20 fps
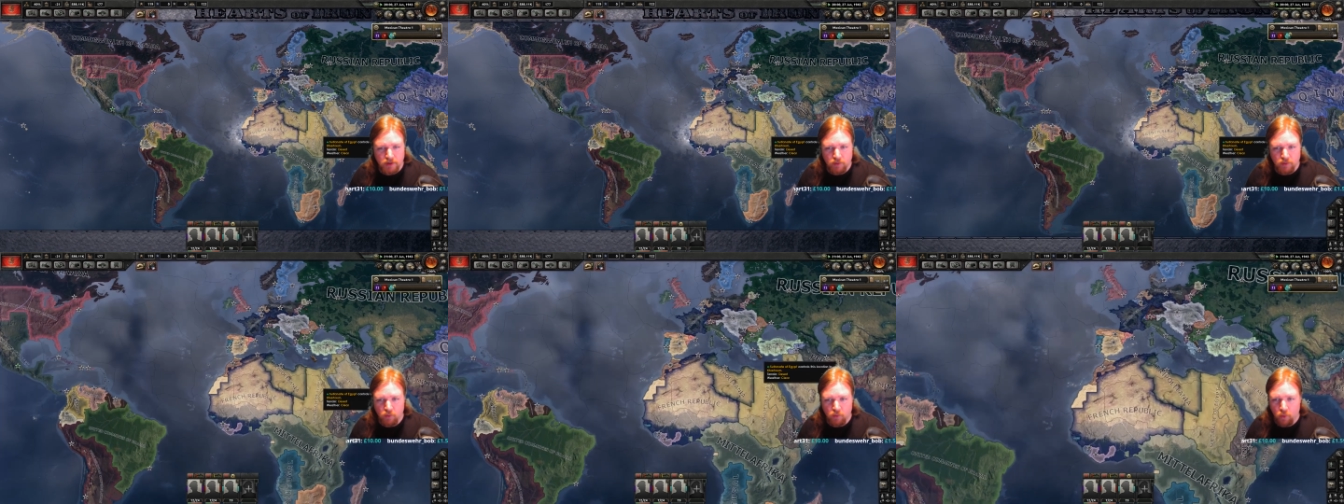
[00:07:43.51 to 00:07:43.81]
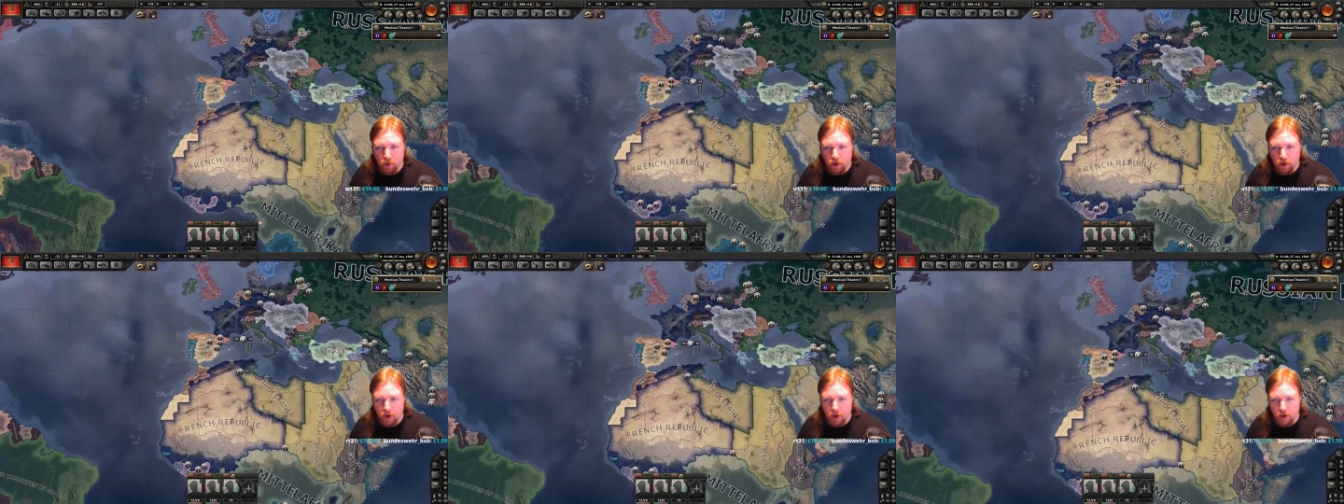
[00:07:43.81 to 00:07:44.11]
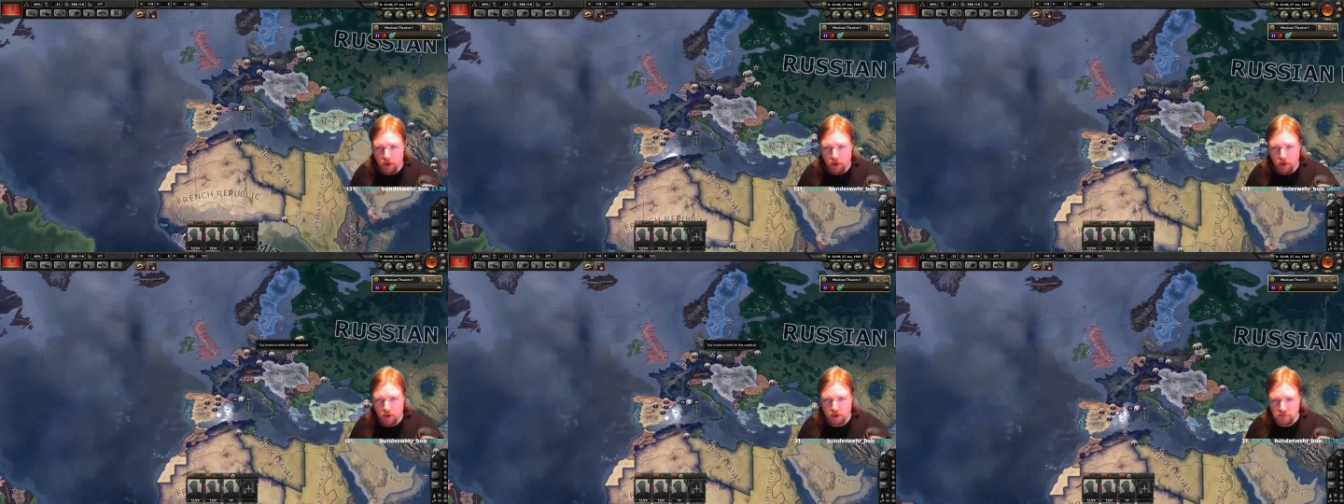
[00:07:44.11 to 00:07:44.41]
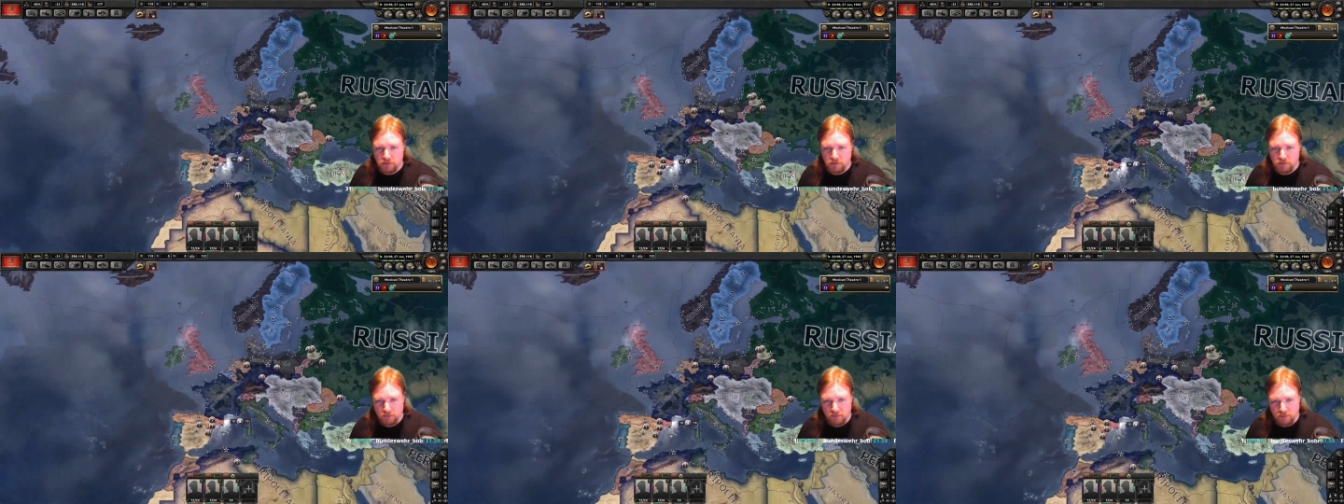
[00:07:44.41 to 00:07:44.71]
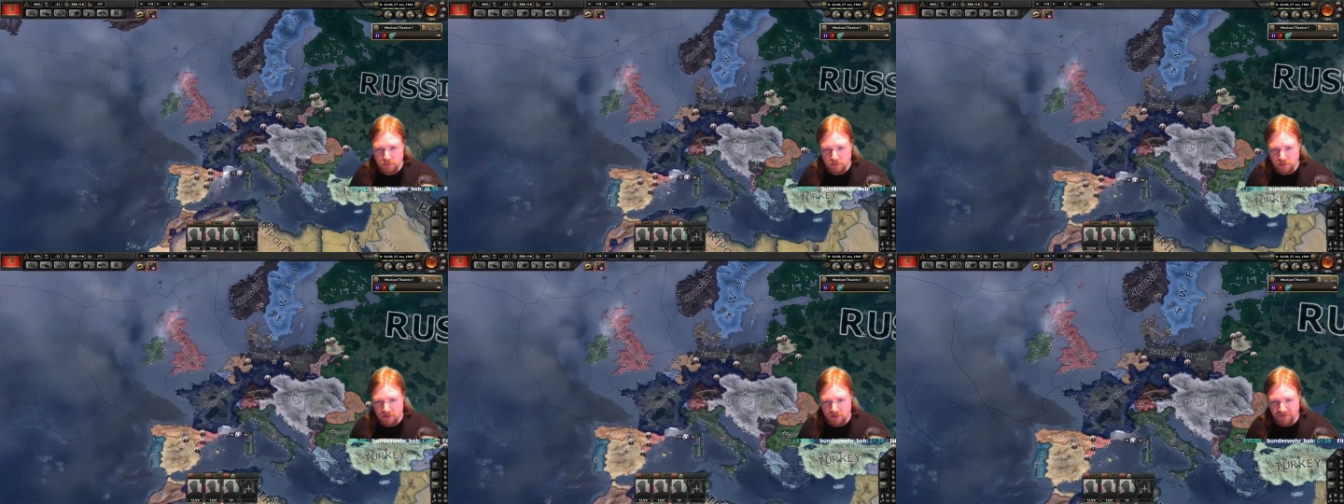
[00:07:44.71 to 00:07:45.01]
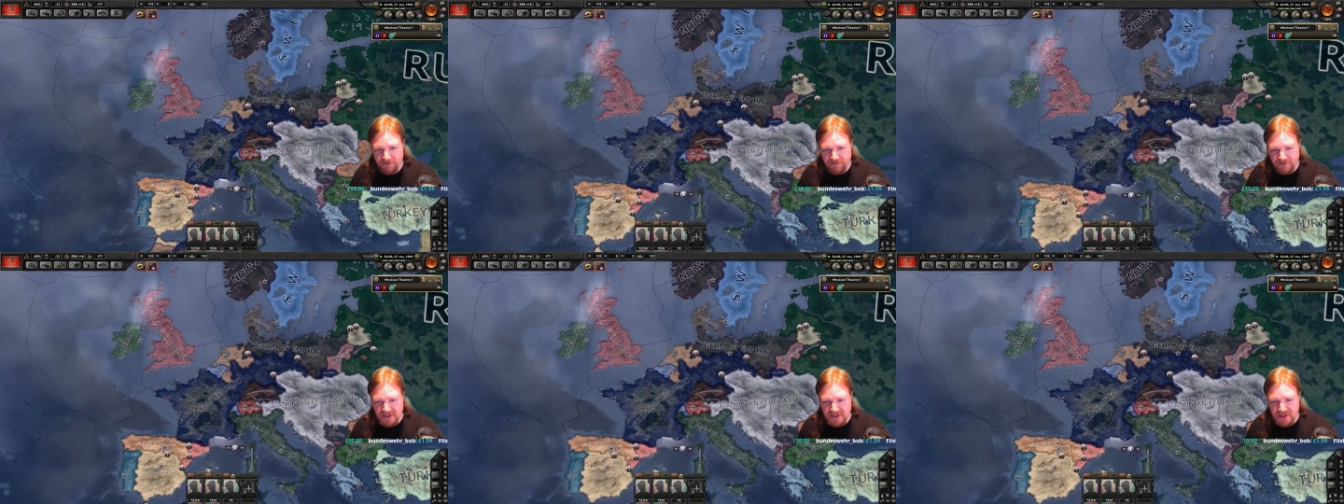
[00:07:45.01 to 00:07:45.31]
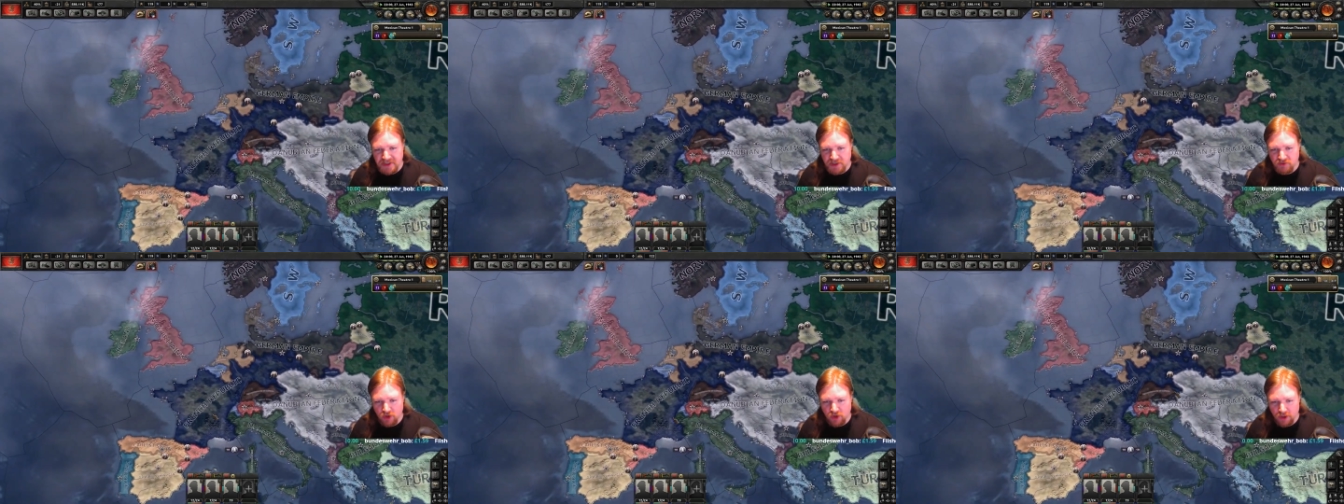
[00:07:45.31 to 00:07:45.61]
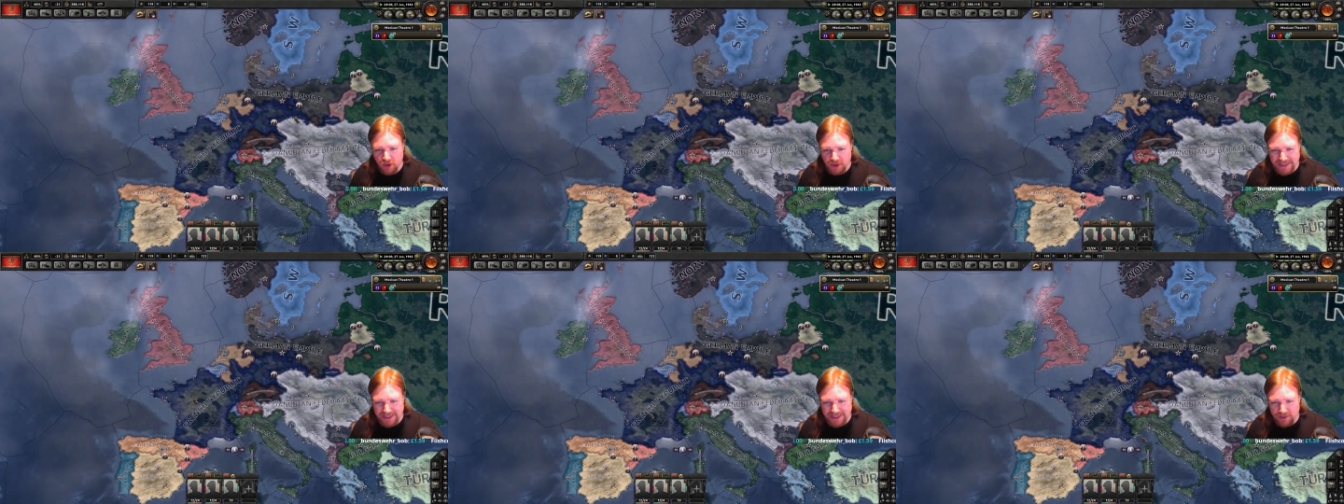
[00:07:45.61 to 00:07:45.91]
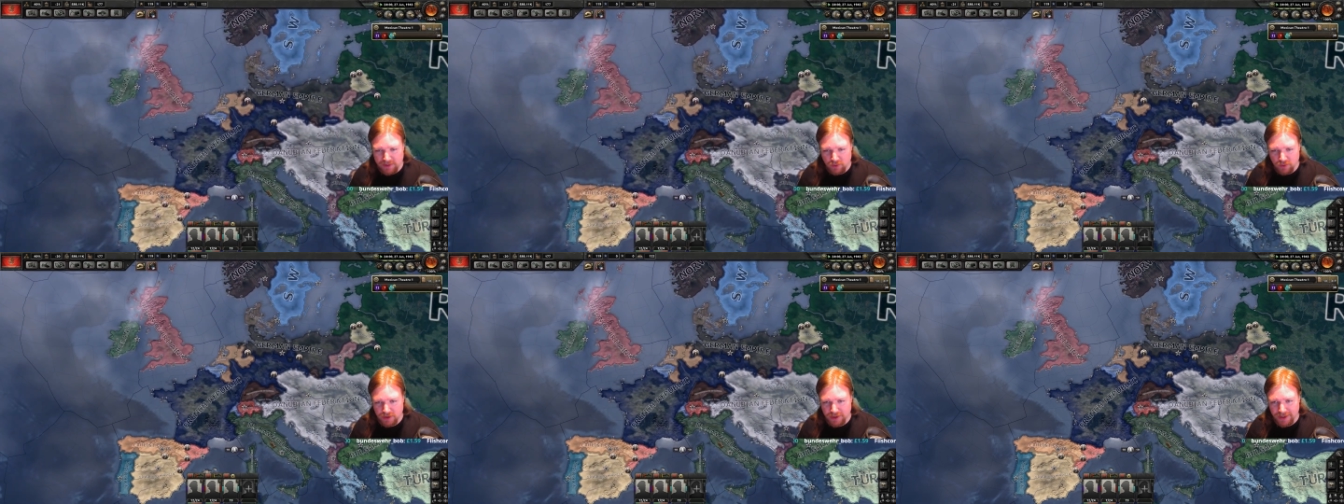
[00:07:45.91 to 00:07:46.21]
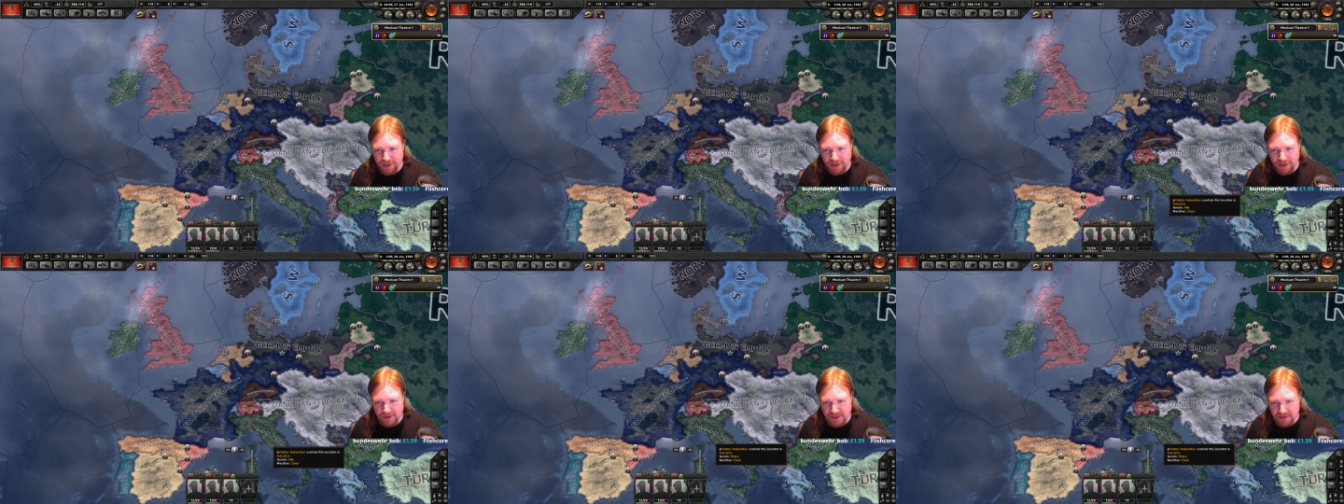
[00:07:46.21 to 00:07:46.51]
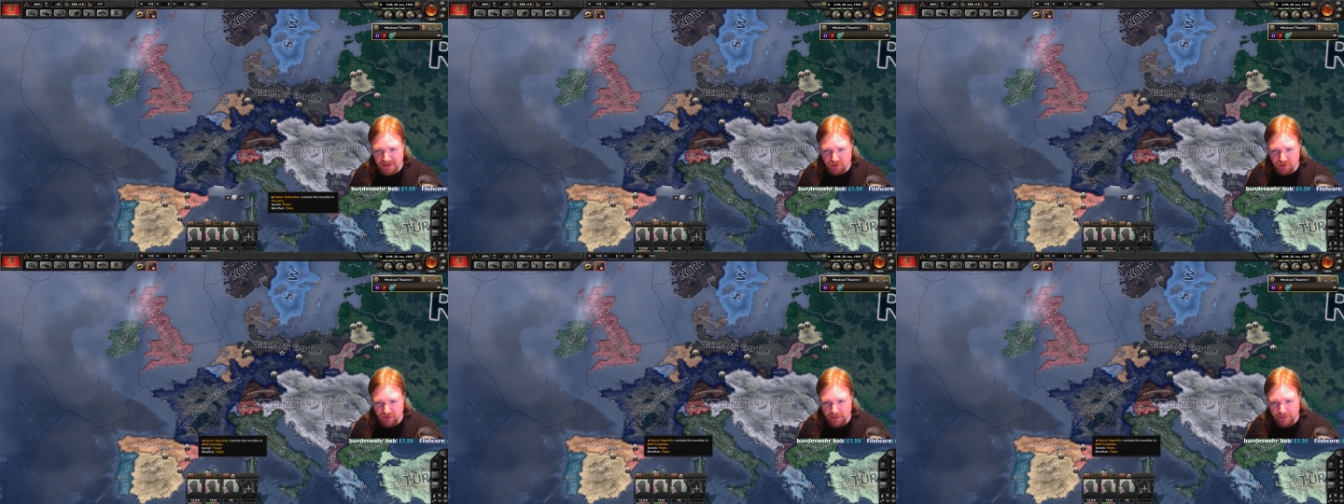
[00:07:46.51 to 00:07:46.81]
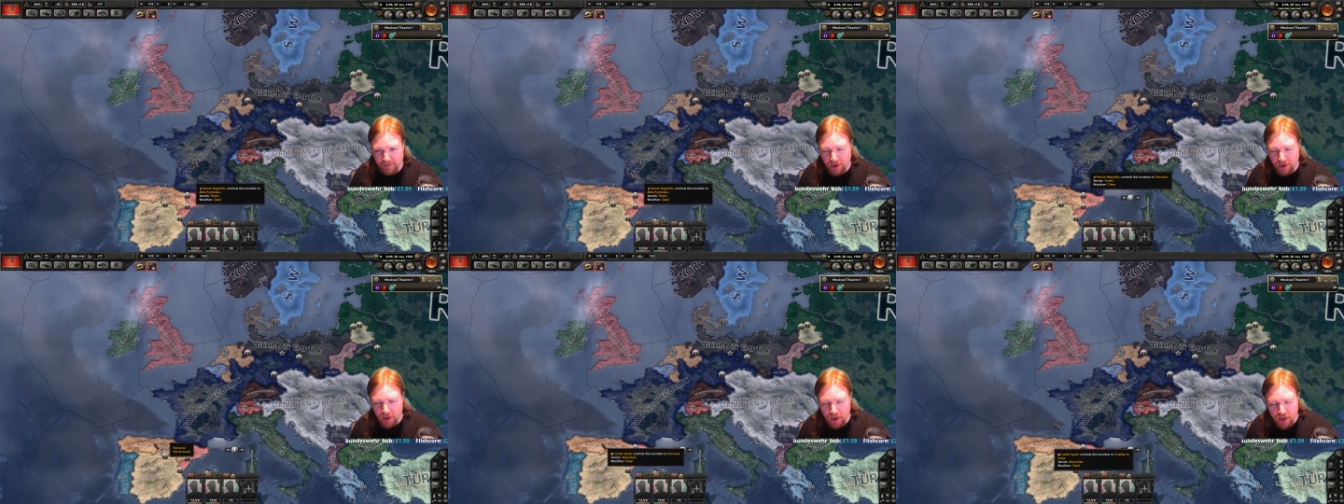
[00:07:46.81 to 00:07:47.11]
were defeated rather soundly, I seem to remember.